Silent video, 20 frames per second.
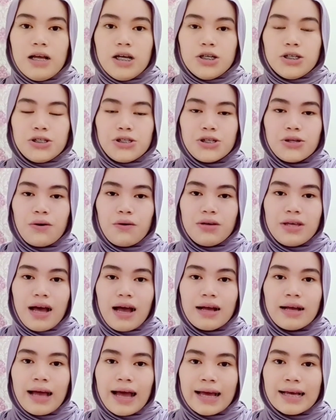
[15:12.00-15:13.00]
So yeah,
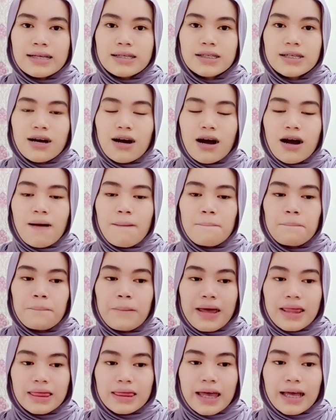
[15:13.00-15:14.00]
guys,
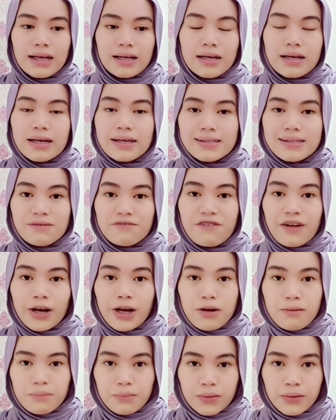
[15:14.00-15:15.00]
MedTech is
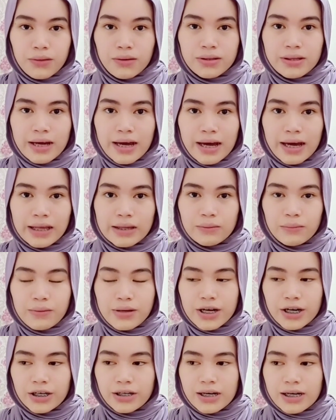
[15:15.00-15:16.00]
very broad and
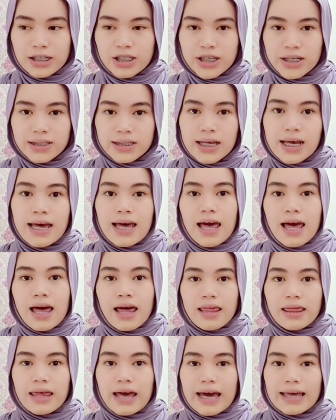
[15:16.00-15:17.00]
we are not just
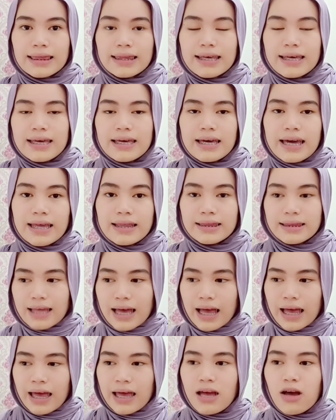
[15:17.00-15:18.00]
that E and
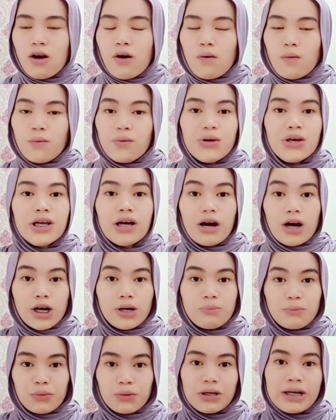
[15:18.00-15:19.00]
Tae. We are
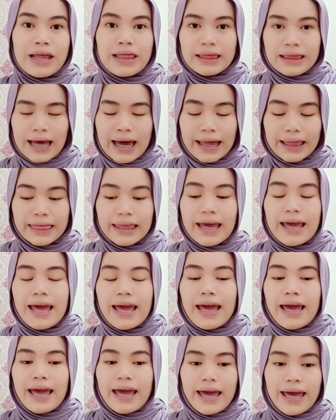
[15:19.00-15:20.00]
more than that.
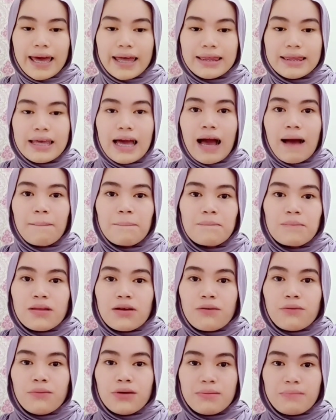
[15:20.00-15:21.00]
And yeah,
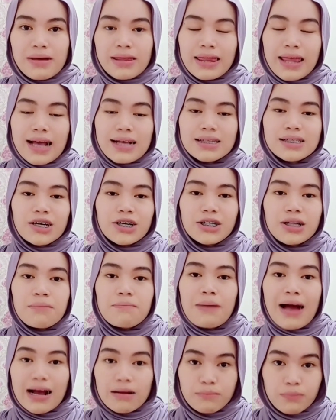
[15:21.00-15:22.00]
we MedTechs are the
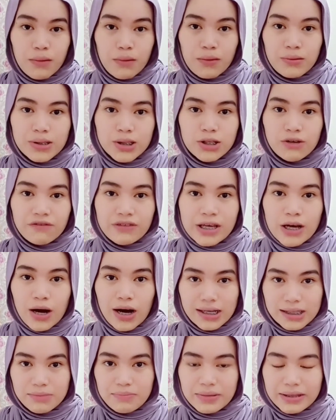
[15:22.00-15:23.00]
backbones of the
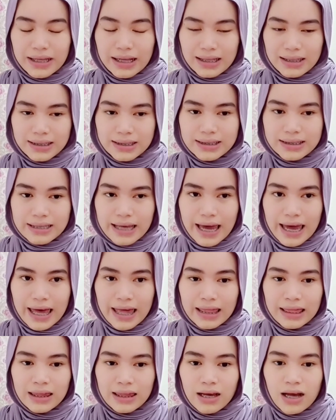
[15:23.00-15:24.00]
hospitals.
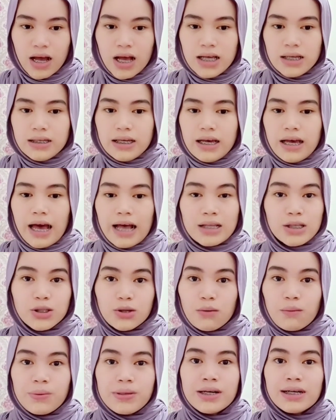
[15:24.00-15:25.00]
And so
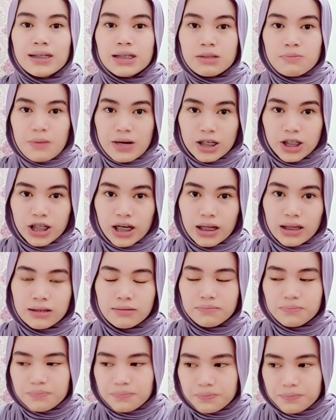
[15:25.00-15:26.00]
we are special.
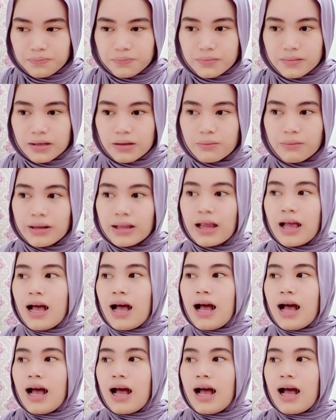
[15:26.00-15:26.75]
Well,